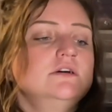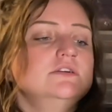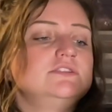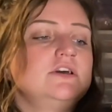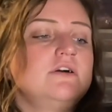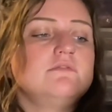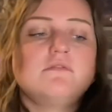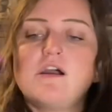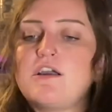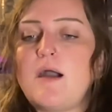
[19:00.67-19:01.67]
So
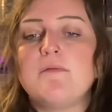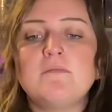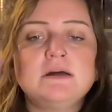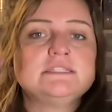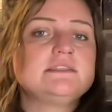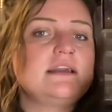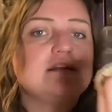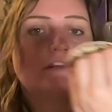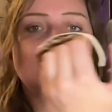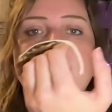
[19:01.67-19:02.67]
a couple months
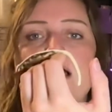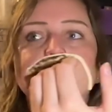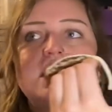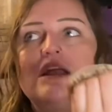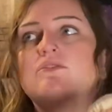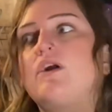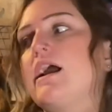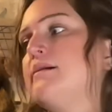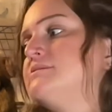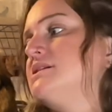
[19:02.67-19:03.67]
later, you're at 10
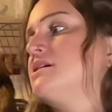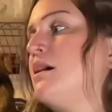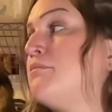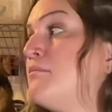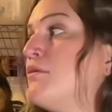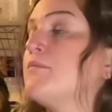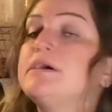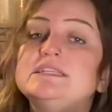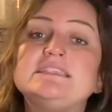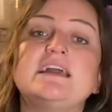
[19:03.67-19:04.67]
grams, and a couple more
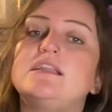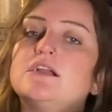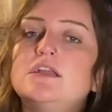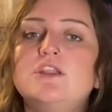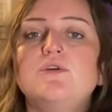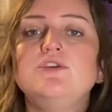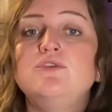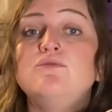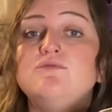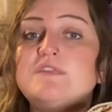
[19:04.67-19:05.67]
months later,
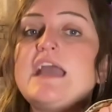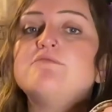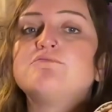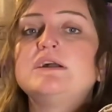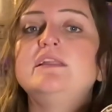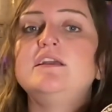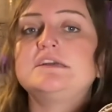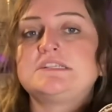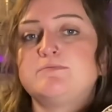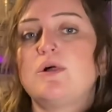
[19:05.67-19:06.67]
they really
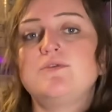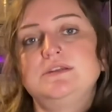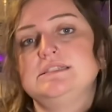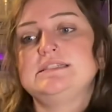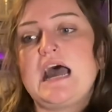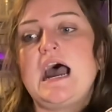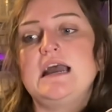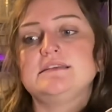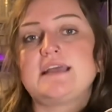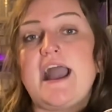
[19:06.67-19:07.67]
explode in
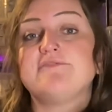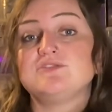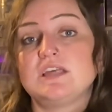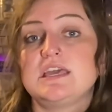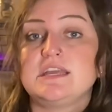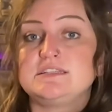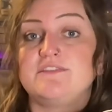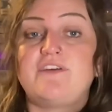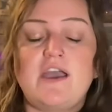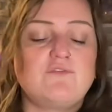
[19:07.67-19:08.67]
size after they get to
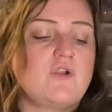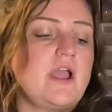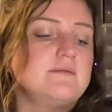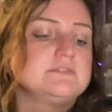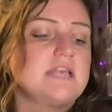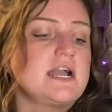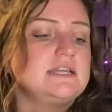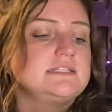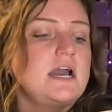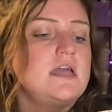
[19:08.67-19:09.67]
5 grams, like I
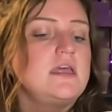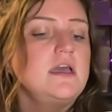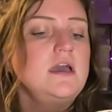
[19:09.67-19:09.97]
said.